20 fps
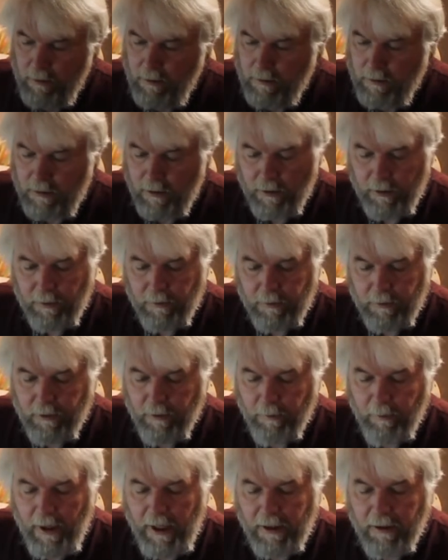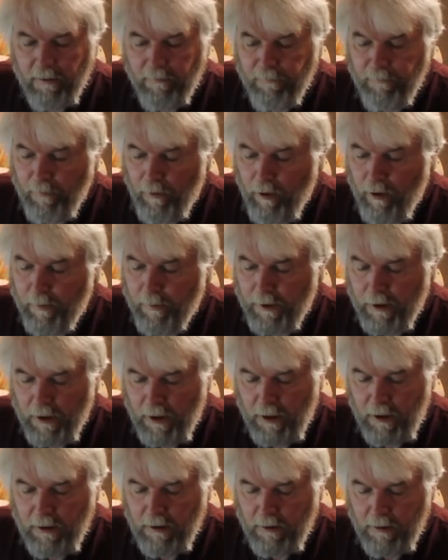So to make the
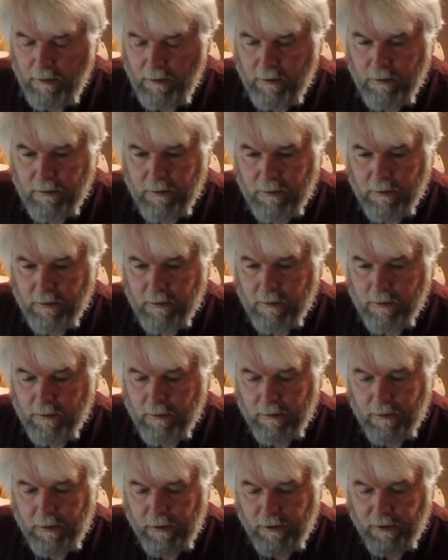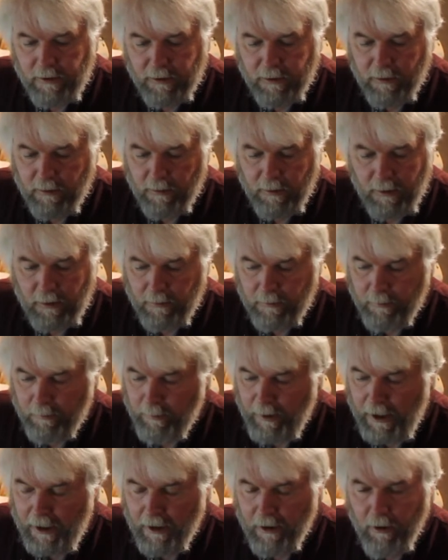formula, this is a
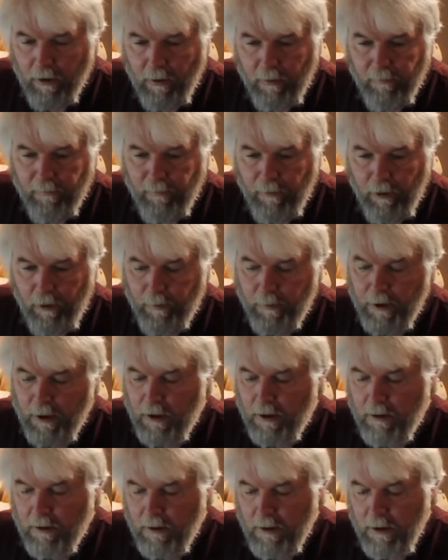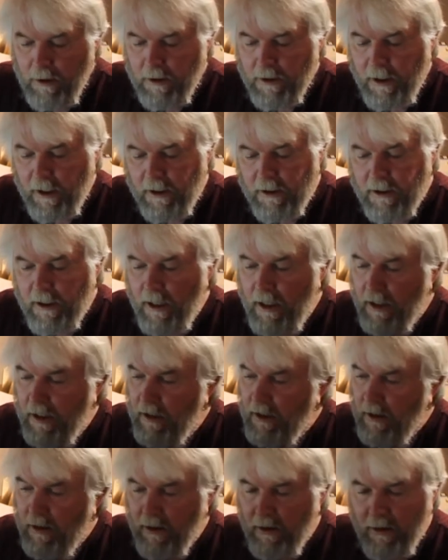made at home formula. Take
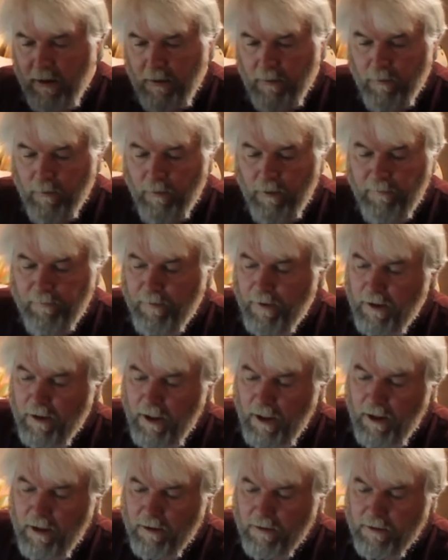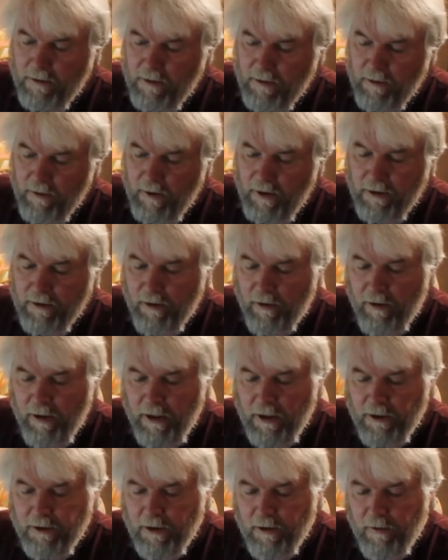10 roofing nails. These are
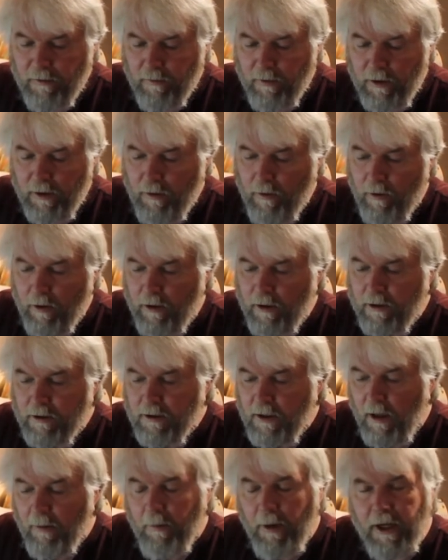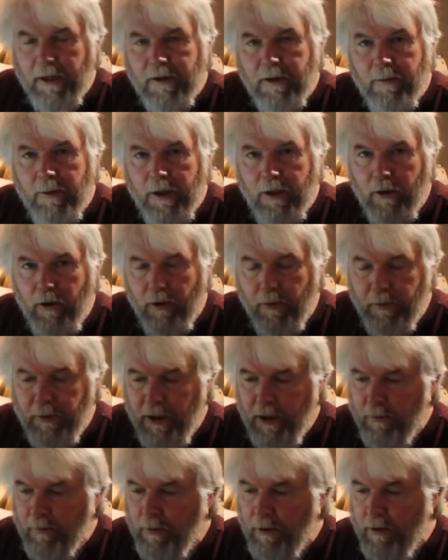1 3/4 inches. I bought them at Home
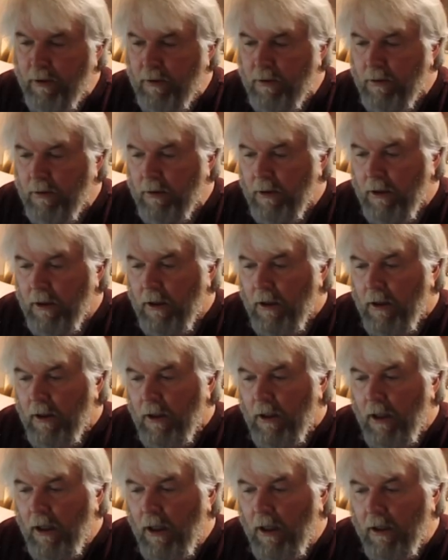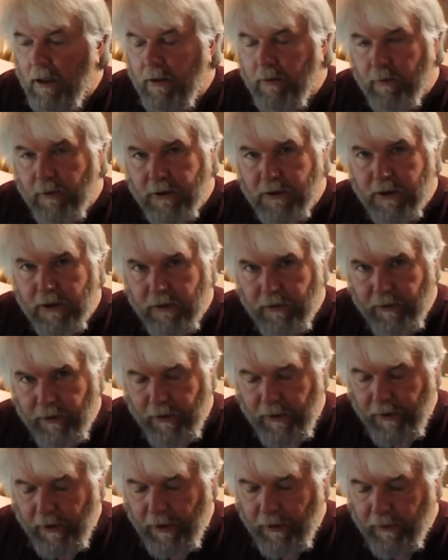Depot. It was
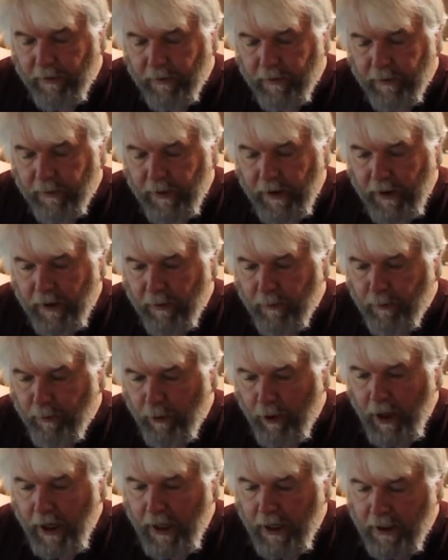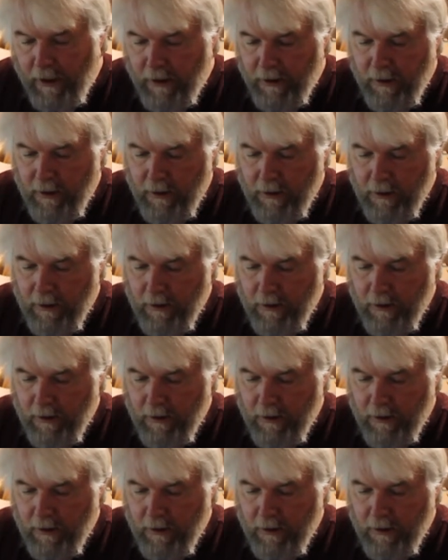their brand.